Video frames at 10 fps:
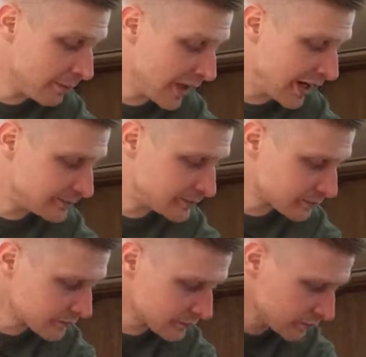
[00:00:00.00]
But
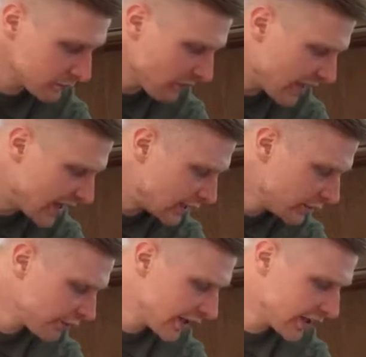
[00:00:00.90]
it
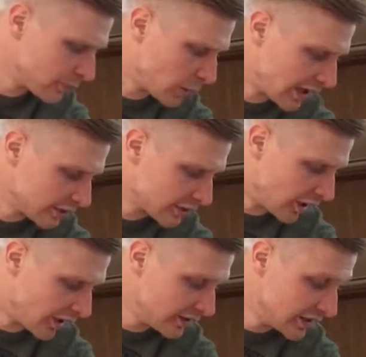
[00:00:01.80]
looks like it's wild
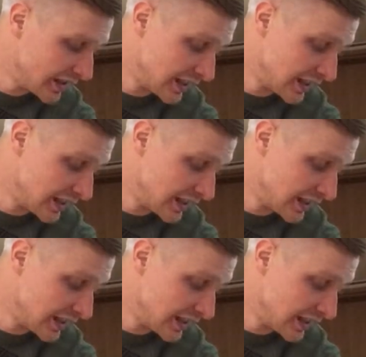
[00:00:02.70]
caught.